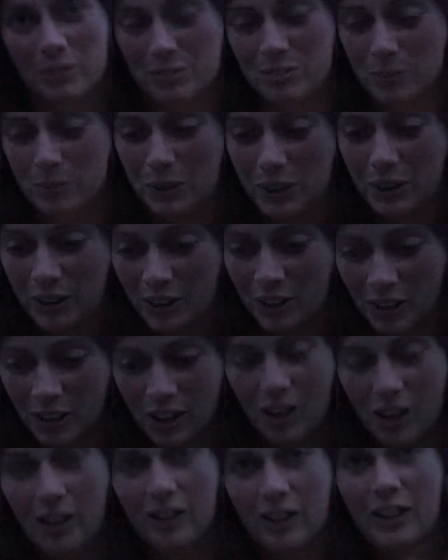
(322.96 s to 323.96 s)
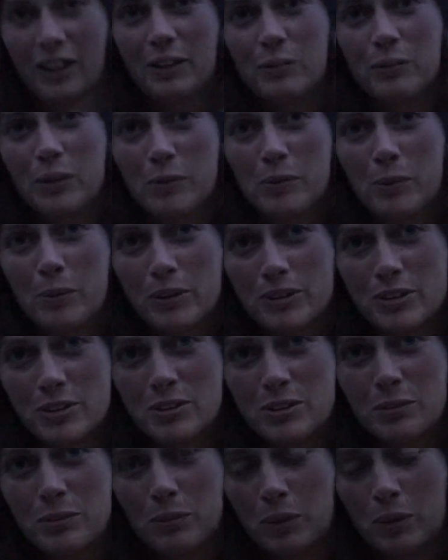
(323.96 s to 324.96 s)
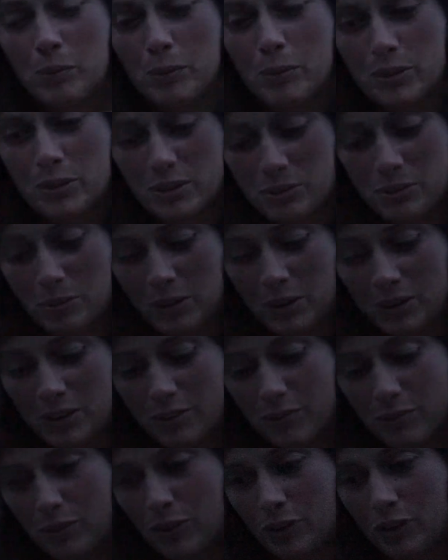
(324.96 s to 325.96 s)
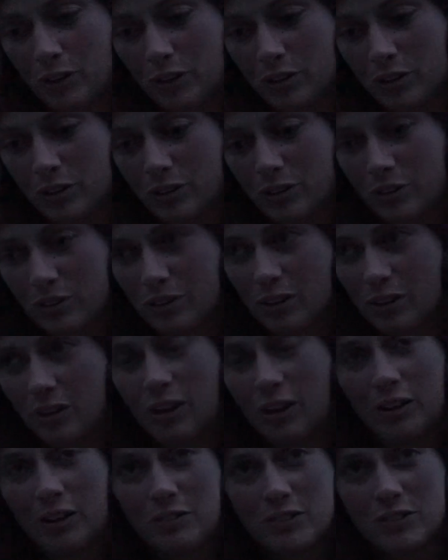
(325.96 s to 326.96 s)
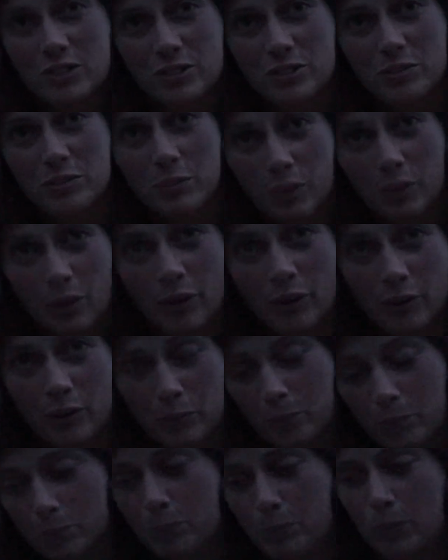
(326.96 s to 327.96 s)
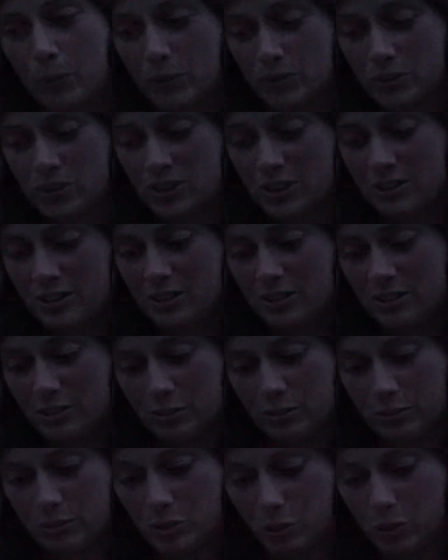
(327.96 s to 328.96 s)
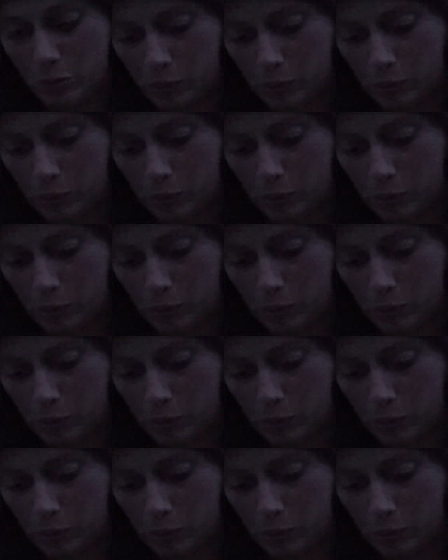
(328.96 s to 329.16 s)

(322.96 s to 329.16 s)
familiar. I like Wilbur Smith for a lot of his other books. This is a newer